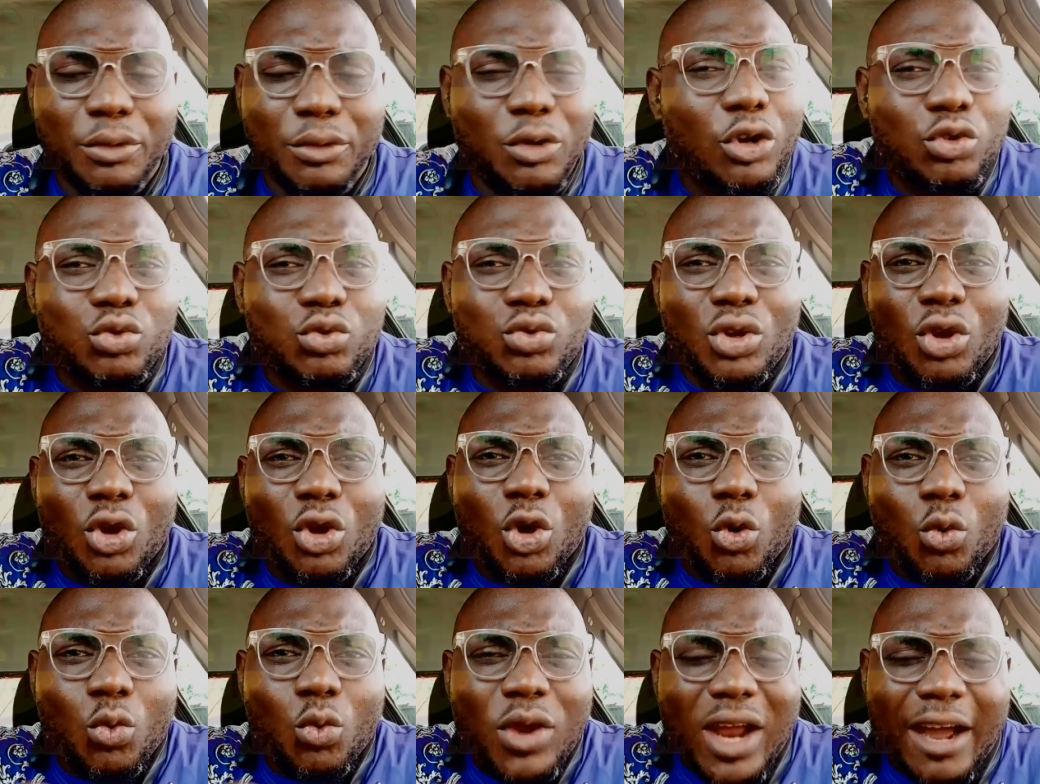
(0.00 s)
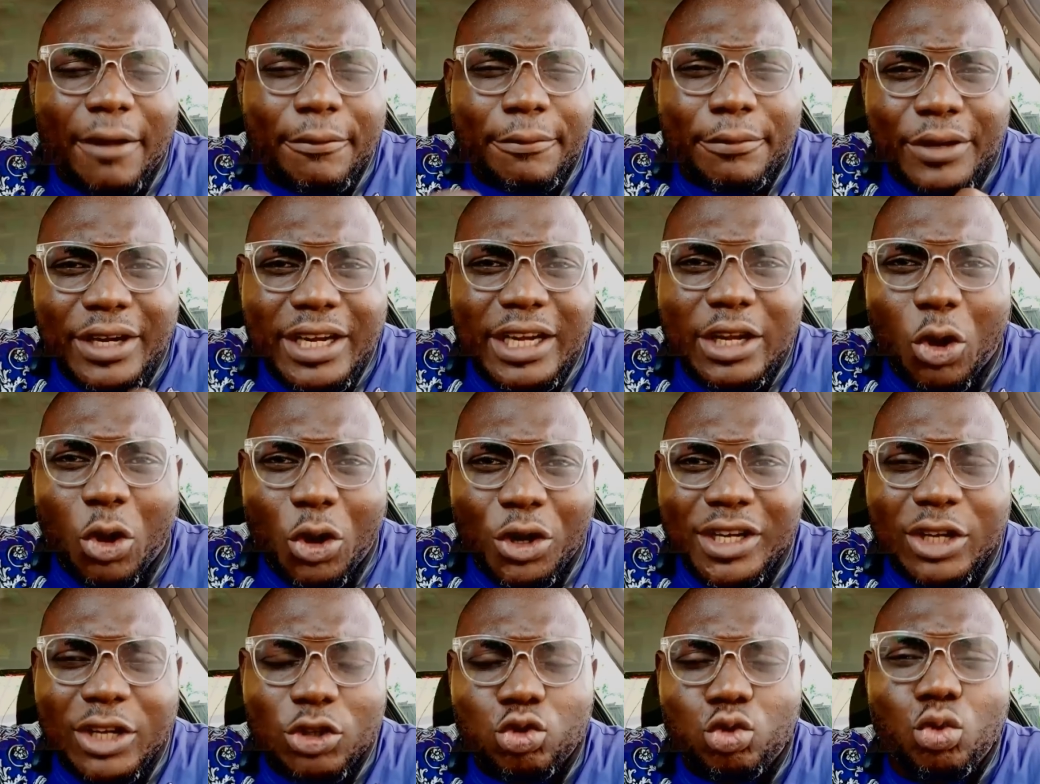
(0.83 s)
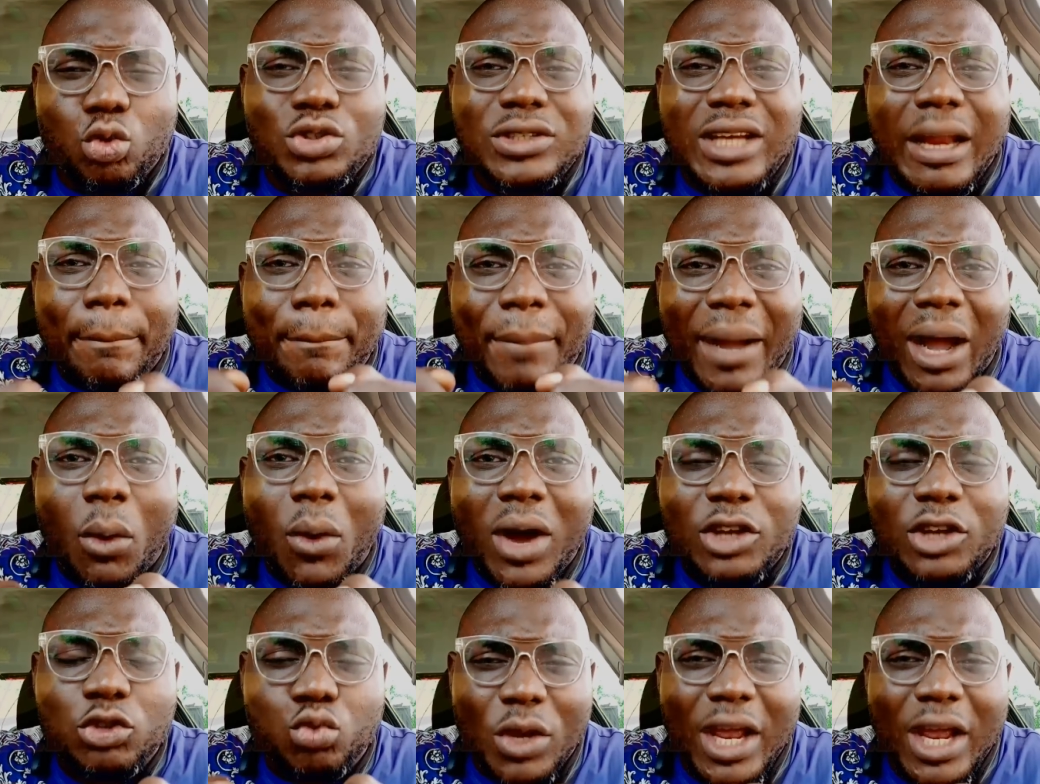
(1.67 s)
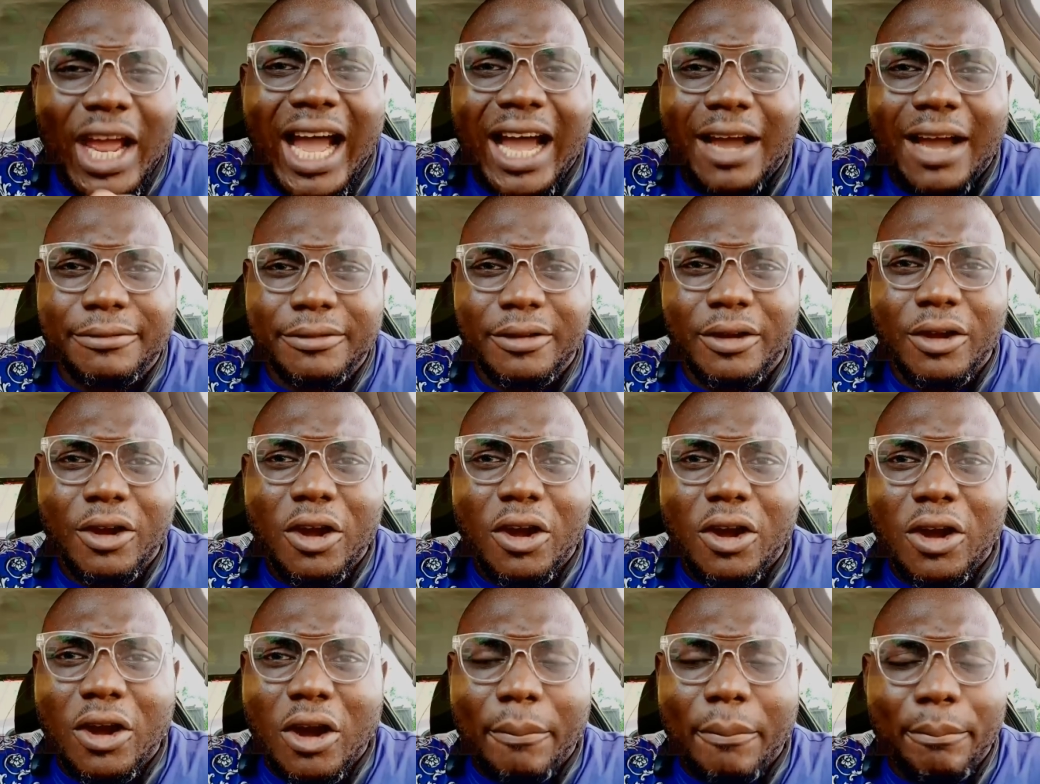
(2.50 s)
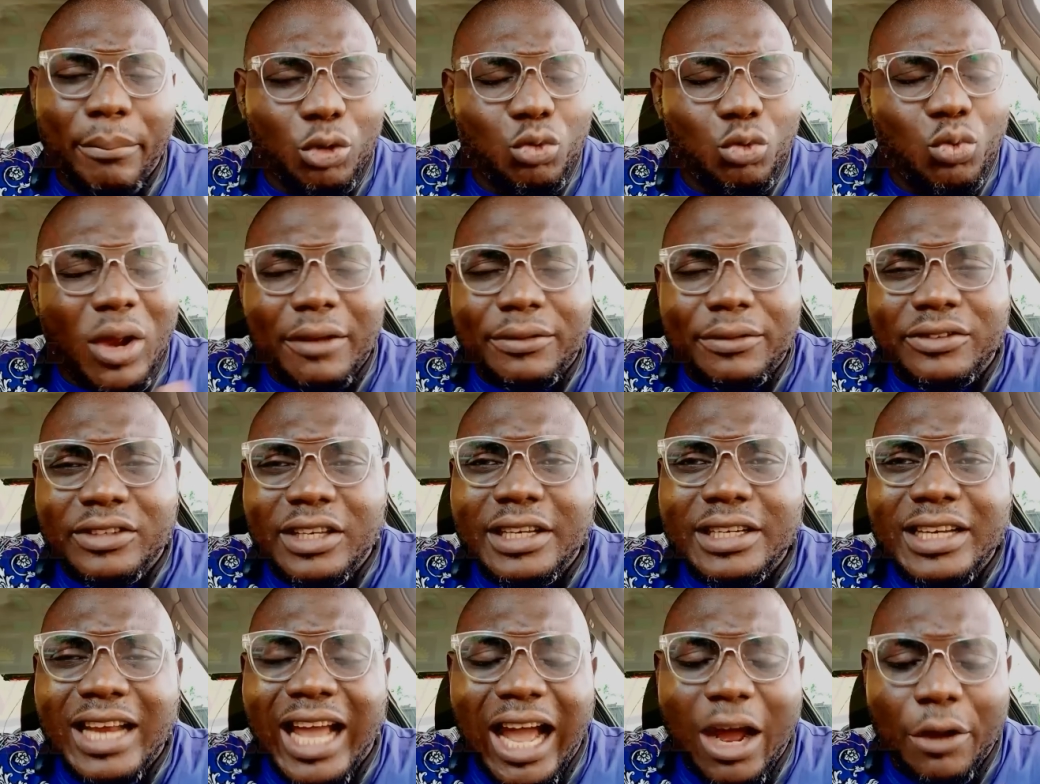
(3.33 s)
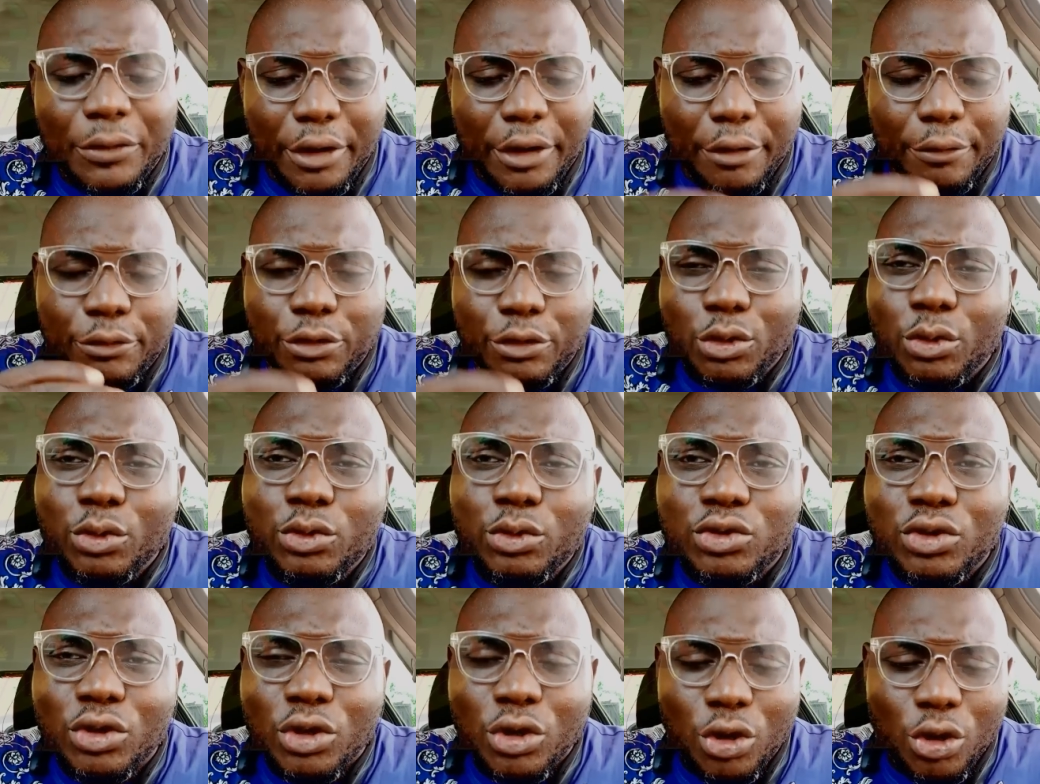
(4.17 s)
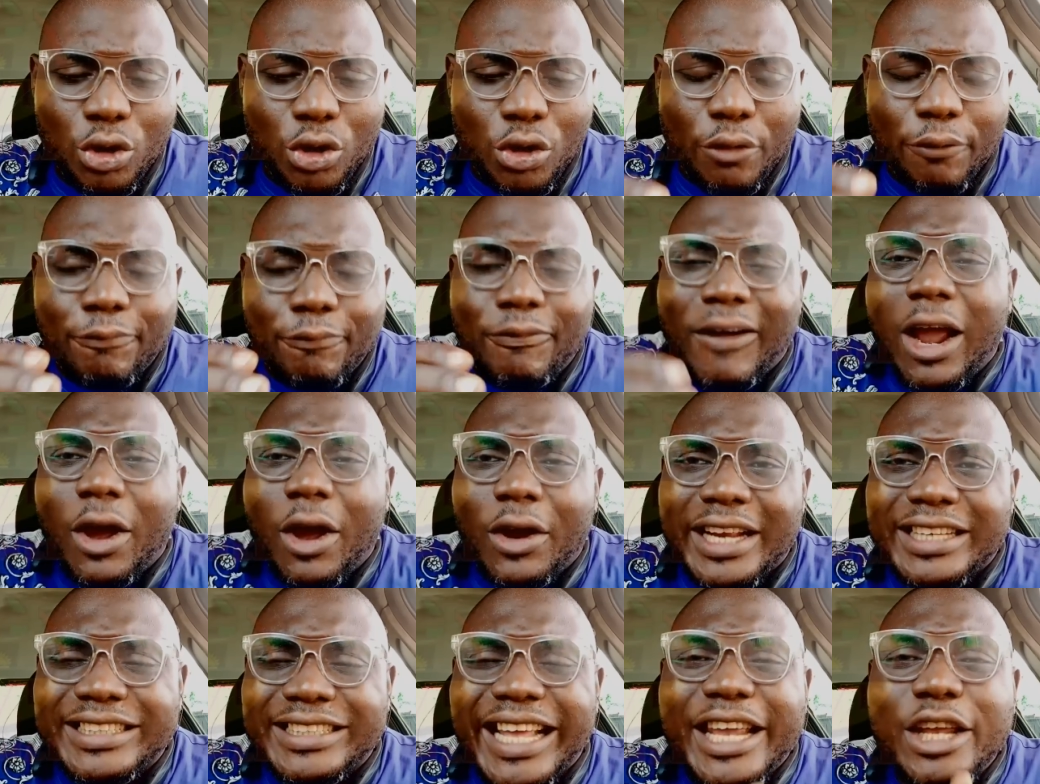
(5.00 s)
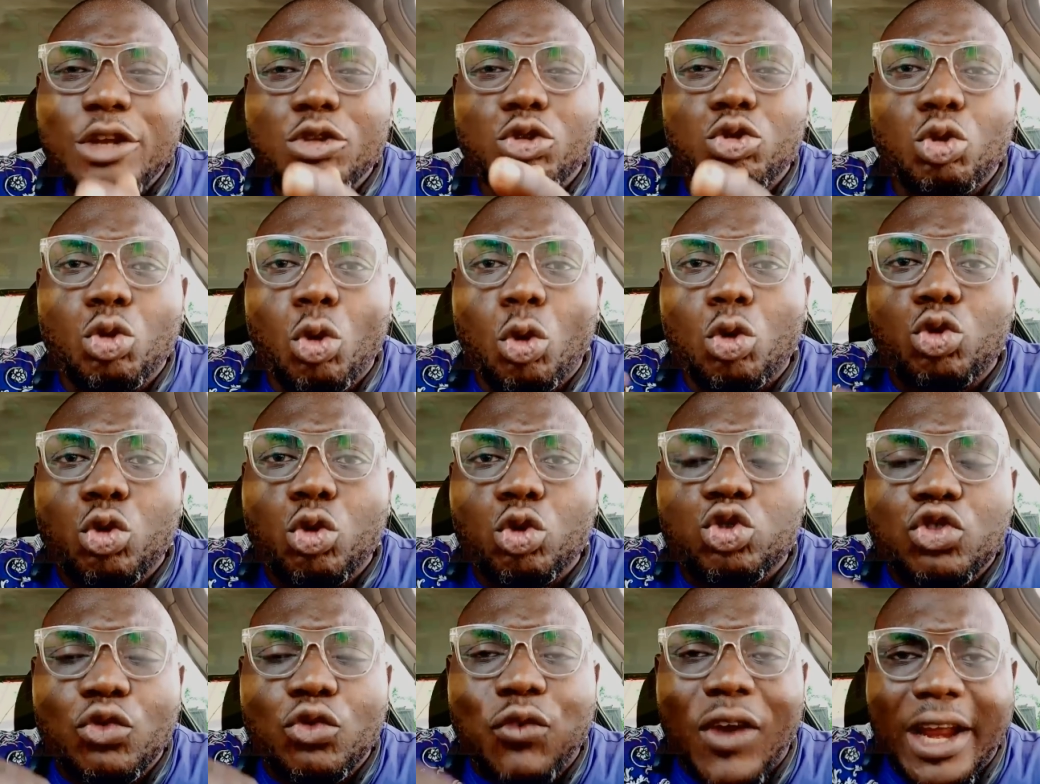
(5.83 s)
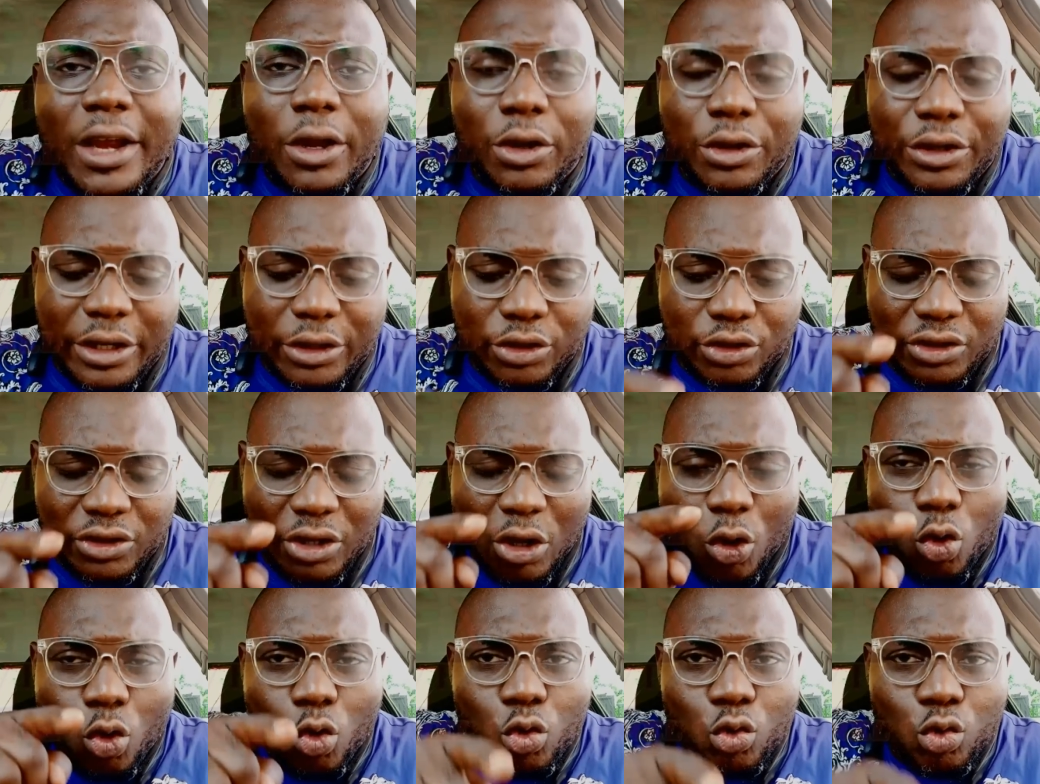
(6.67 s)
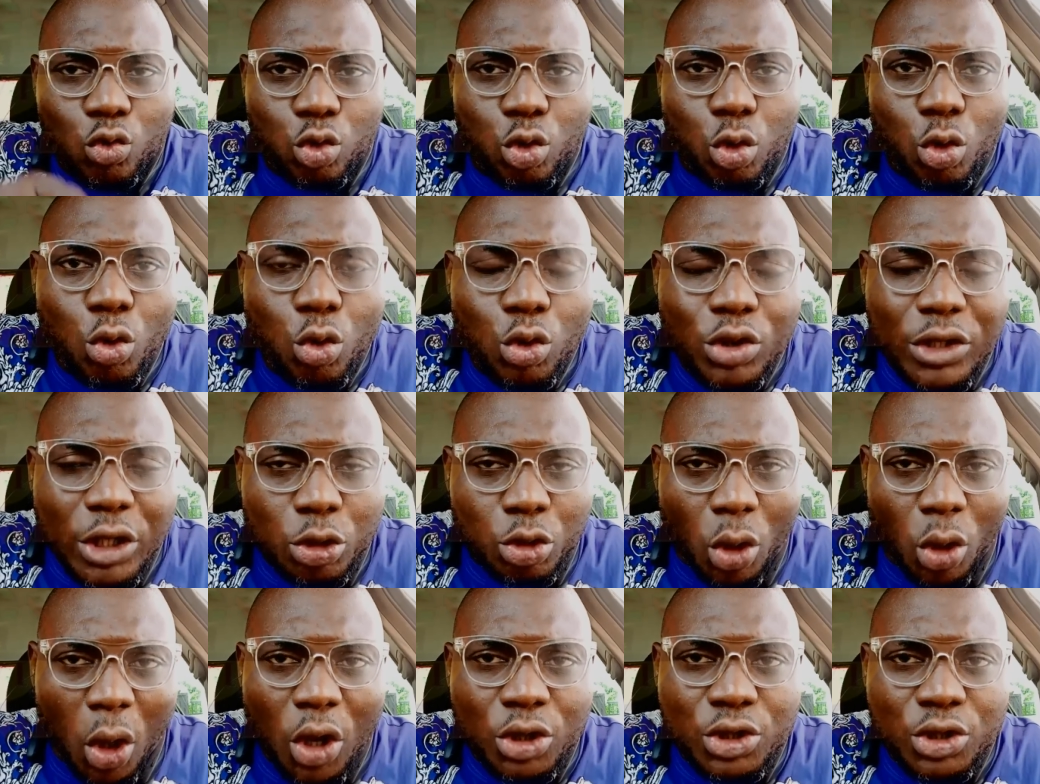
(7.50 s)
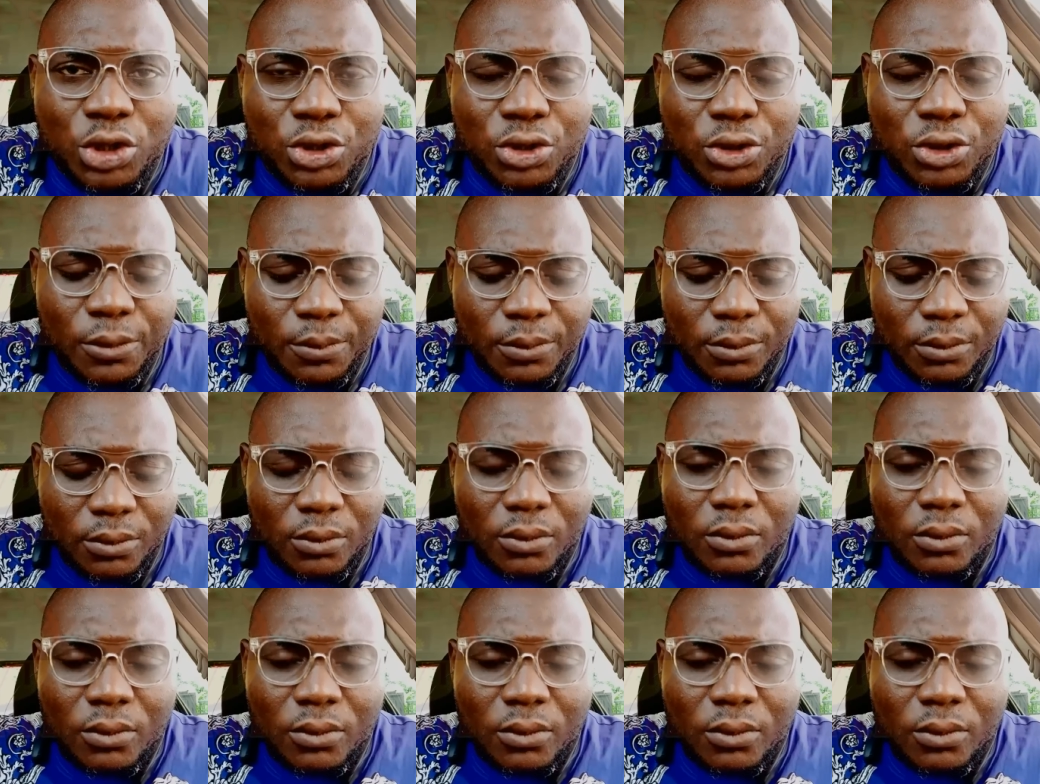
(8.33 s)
Because we have really understood the powers we have, but we have seen how they've used violence. They introduced violence through the talks,